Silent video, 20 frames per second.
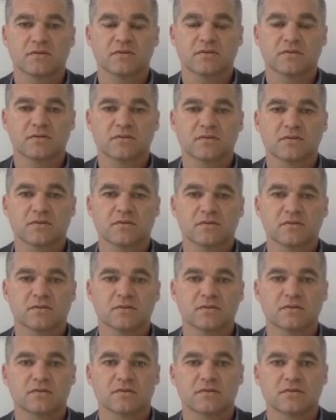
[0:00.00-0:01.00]

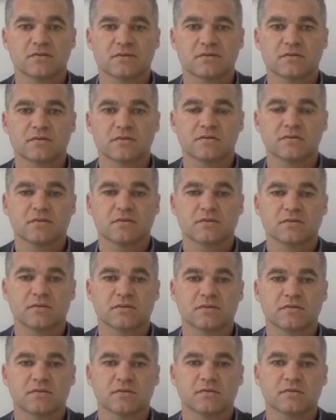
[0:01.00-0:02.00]

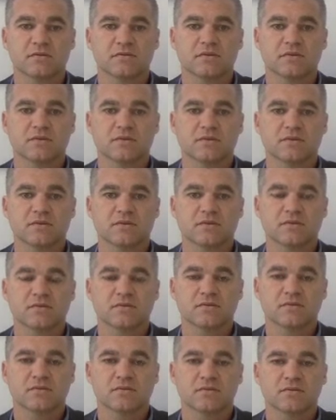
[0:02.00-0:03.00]

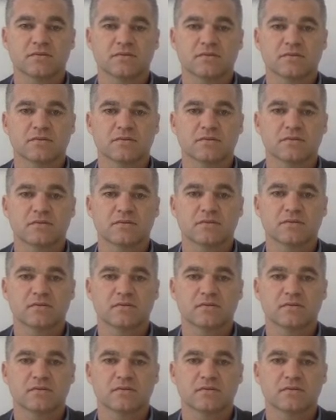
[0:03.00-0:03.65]
(silent)